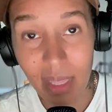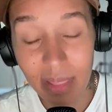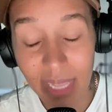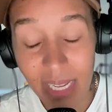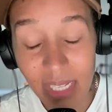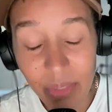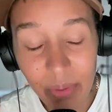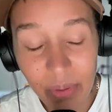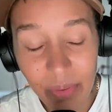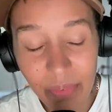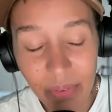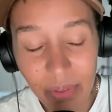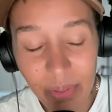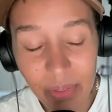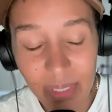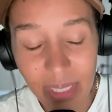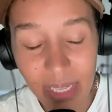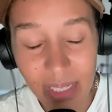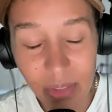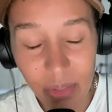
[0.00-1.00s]
That's what it
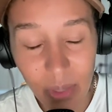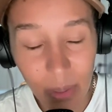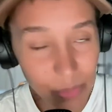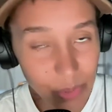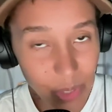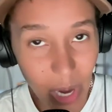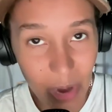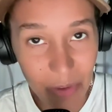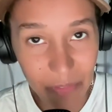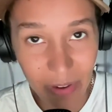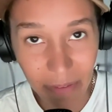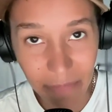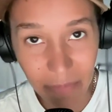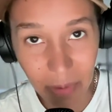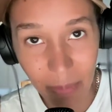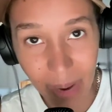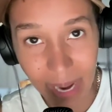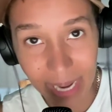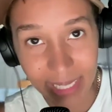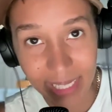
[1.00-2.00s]
feels like. So I'm sorry for
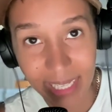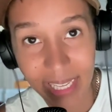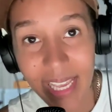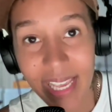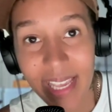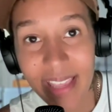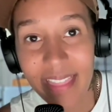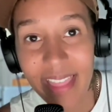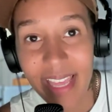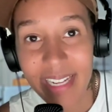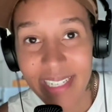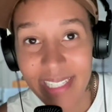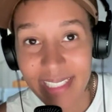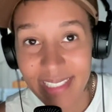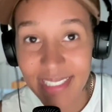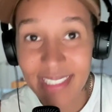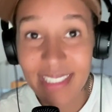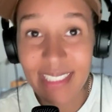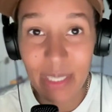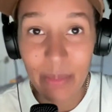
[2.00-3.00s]
everybody that
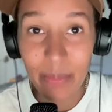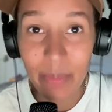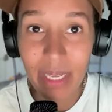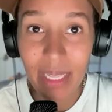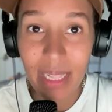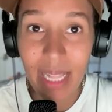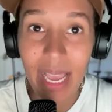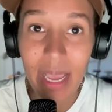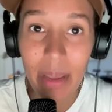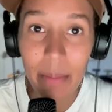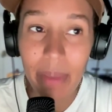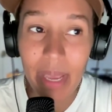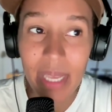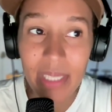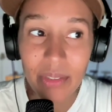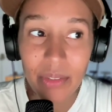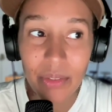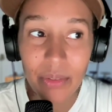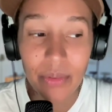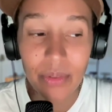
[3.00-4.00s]
doesn't see me a lot in
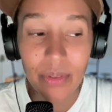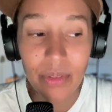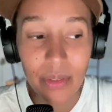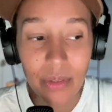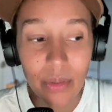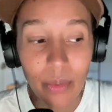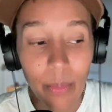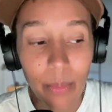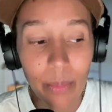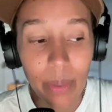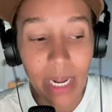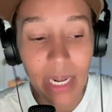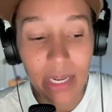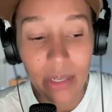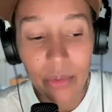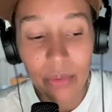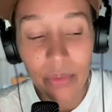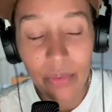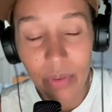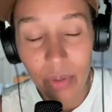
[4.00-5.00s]
Massachusetts, but I
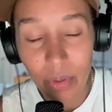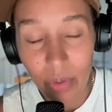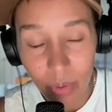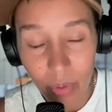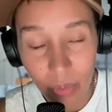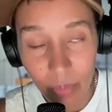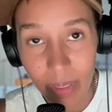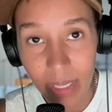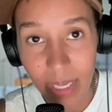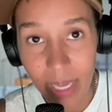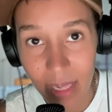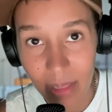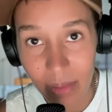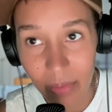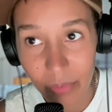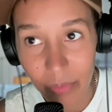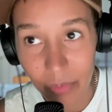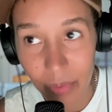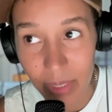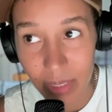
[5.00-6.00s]
do feel home in
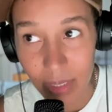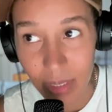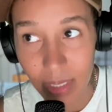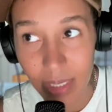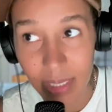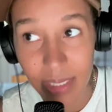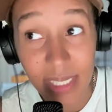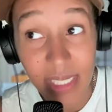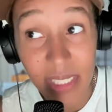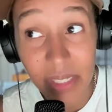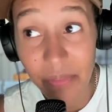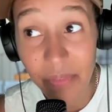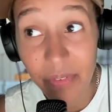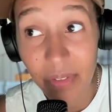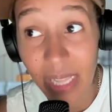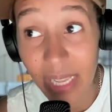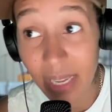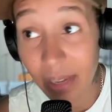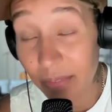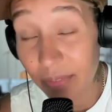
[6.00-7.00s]
California. It doesn't
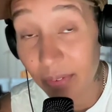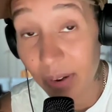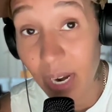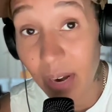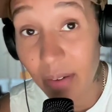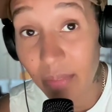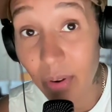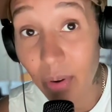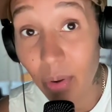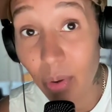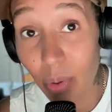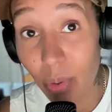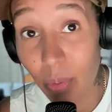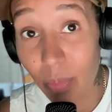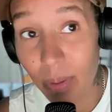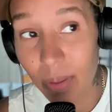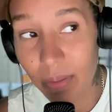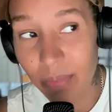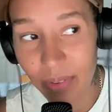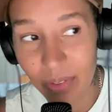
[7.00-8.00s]
feel like a forever
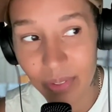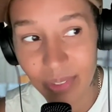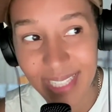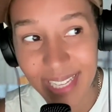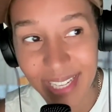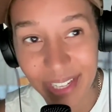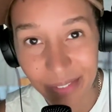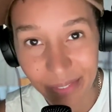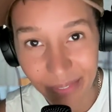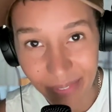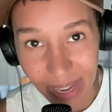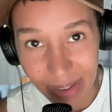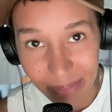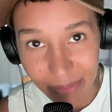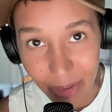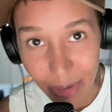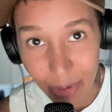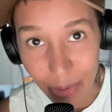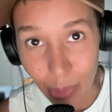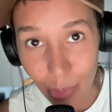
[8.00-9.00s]
home. It feels like a 5
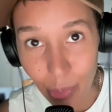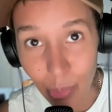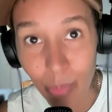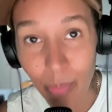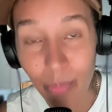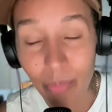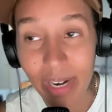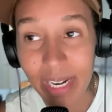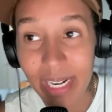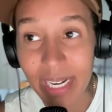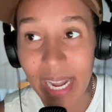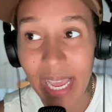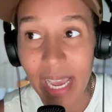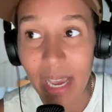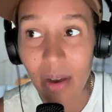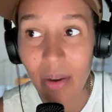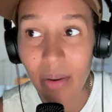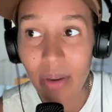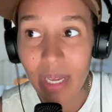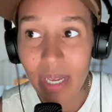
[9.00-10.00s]
year home right
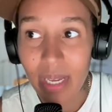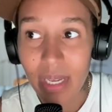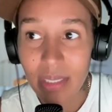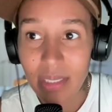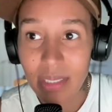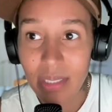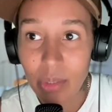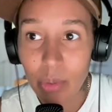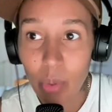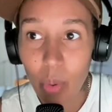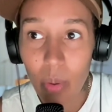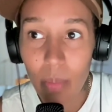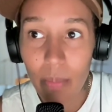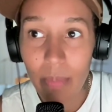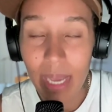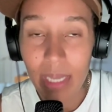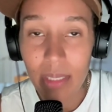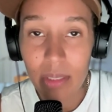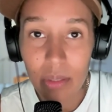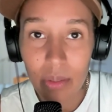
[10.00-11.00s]
now. Just going
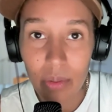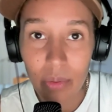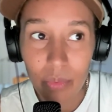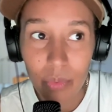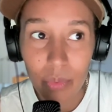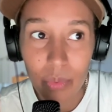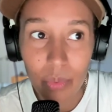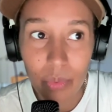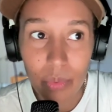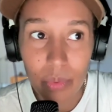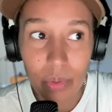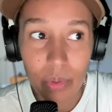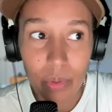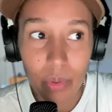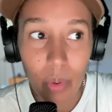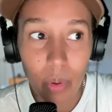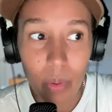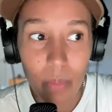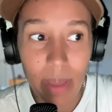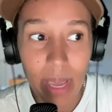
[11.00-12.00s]
back to the roots,
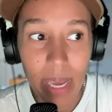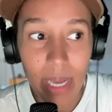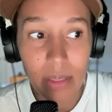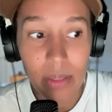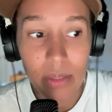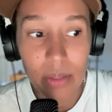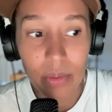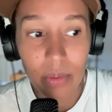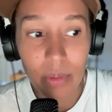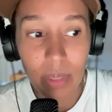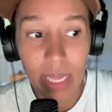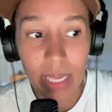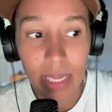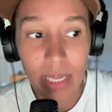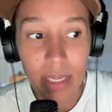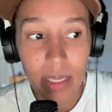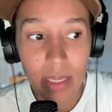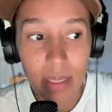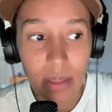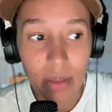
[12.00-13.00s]
going back to
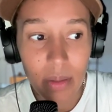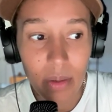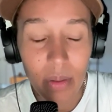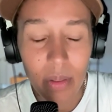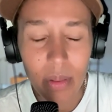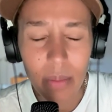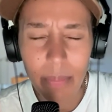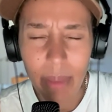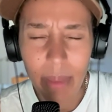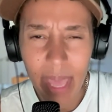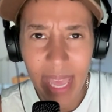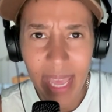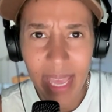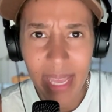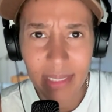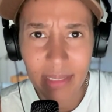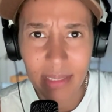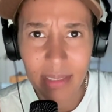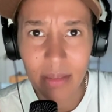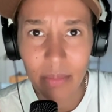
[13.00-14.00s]
like, the
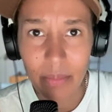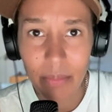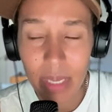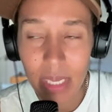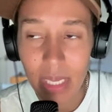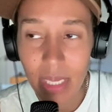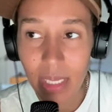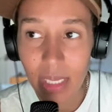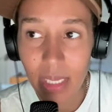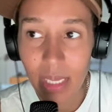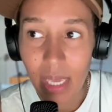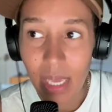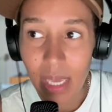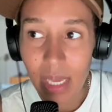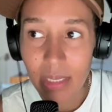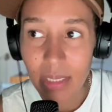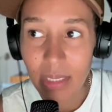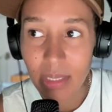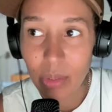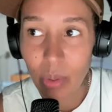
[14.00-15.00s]
past me,
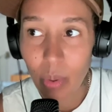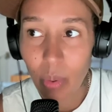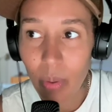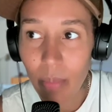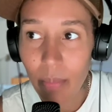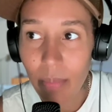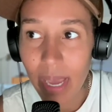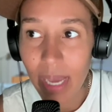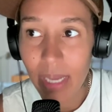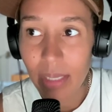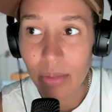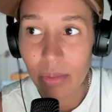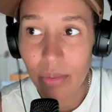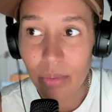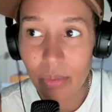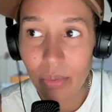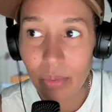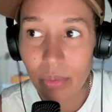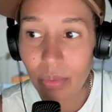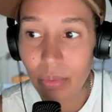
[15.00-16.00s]
just going back
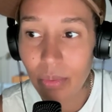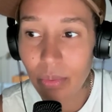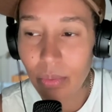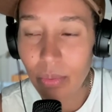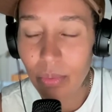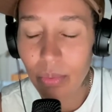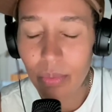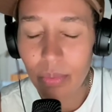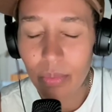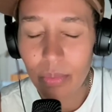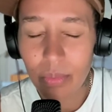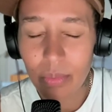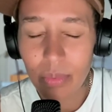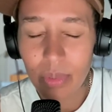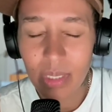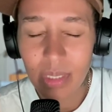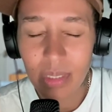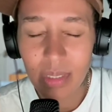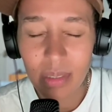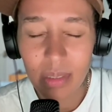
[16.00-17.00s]
to
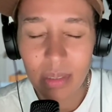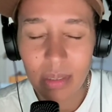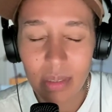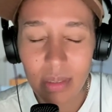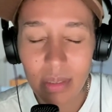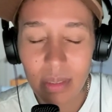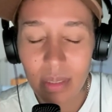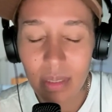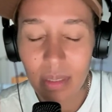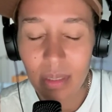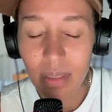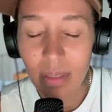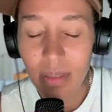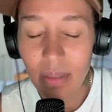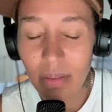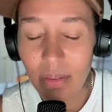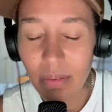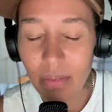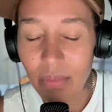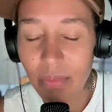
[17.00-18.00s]
just
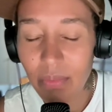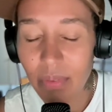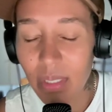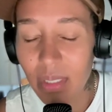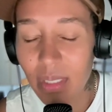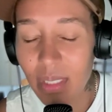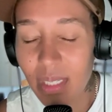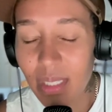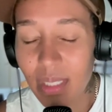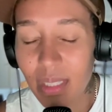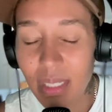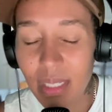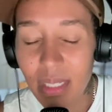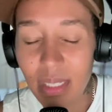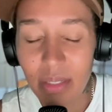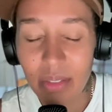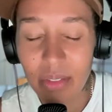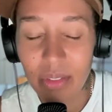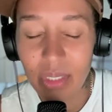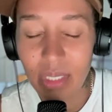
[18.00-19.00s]
feeling the
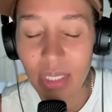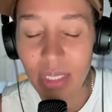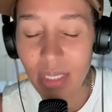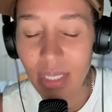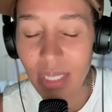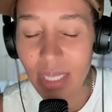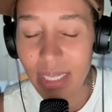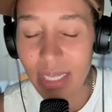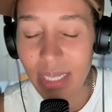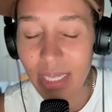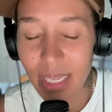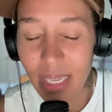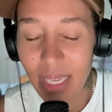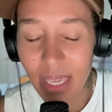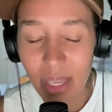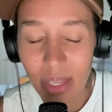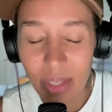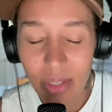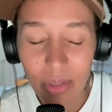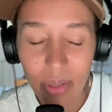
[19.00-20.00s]
energy. Like,
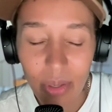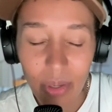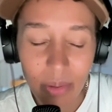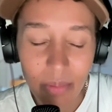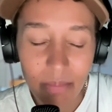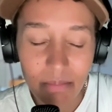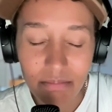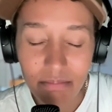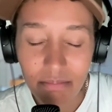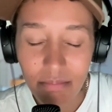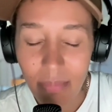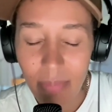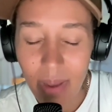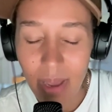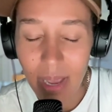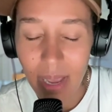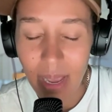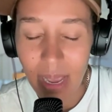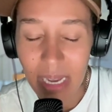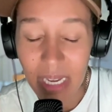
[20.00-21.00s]
you know,
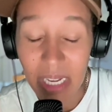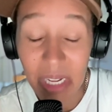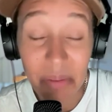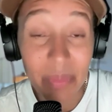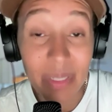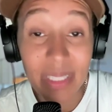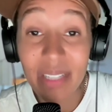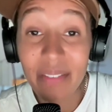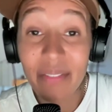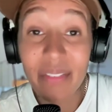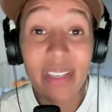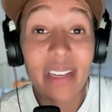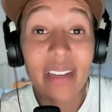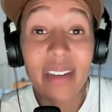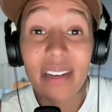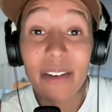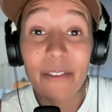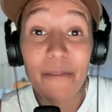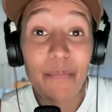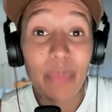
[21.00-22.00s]
I could have been living
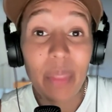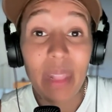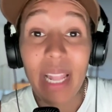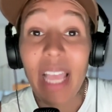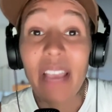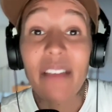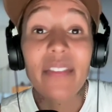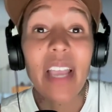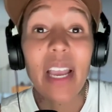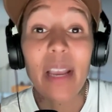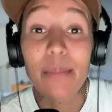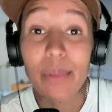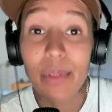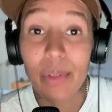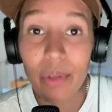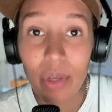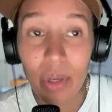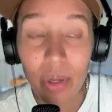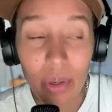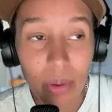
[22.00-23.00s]
here lifetimes
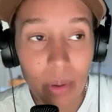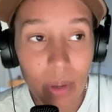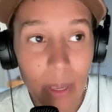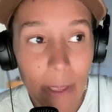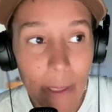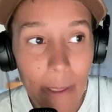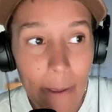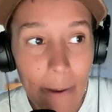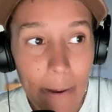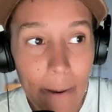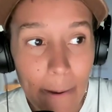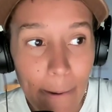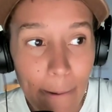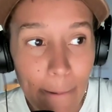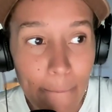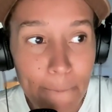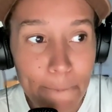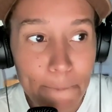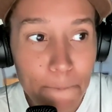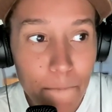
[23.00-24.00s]
ago,
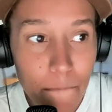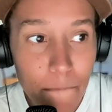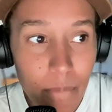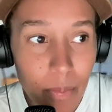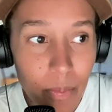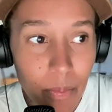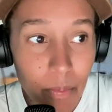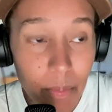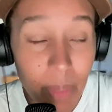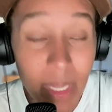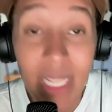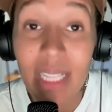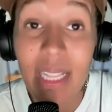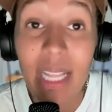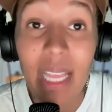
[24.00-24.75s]
many